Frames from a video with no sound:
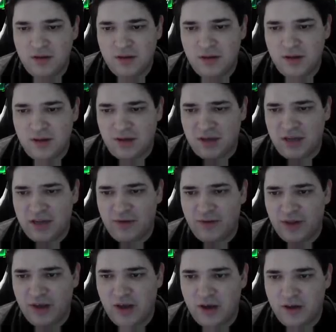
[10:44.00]
This is gonna get
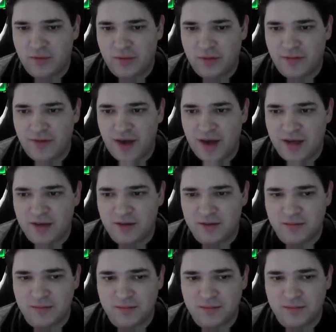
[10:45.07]
really ugly really fast.